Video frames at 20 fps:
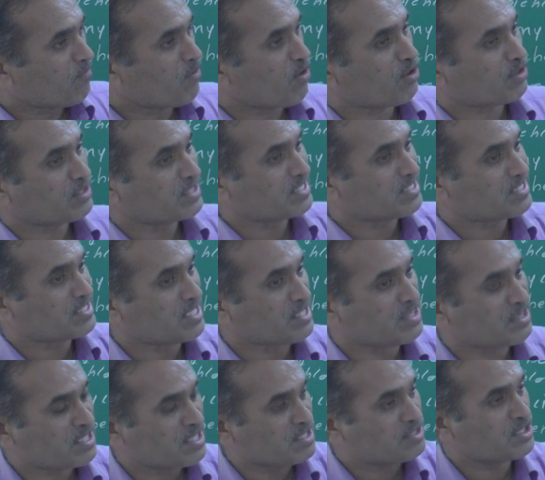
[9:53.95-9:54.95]
for the
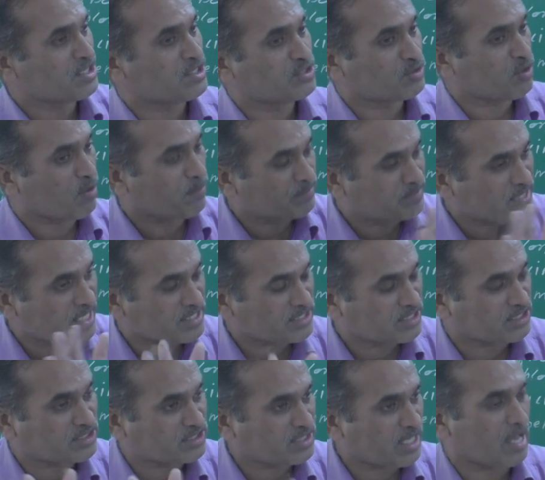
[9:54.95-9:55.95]
synthesis of
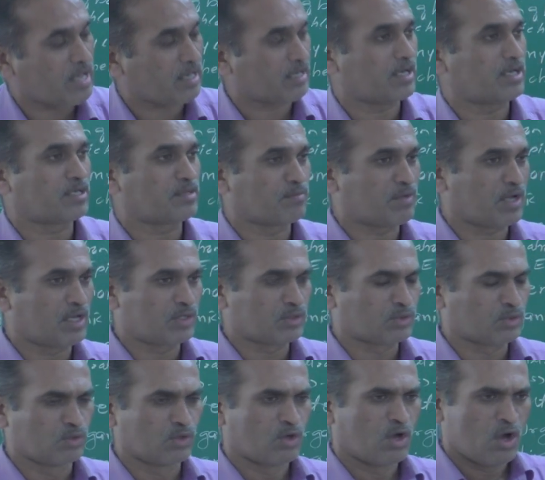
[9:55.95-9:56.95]
that target
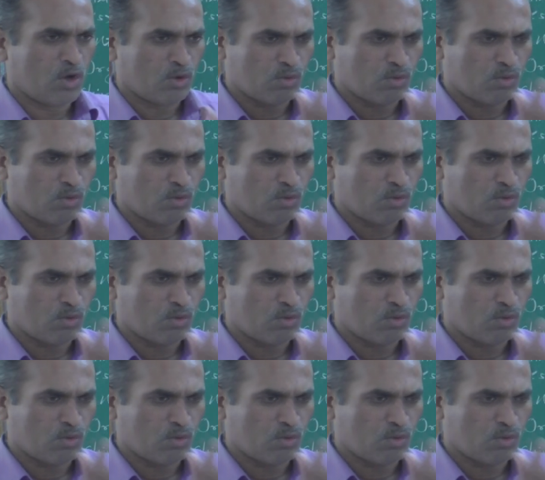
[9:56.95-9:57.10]
molecule.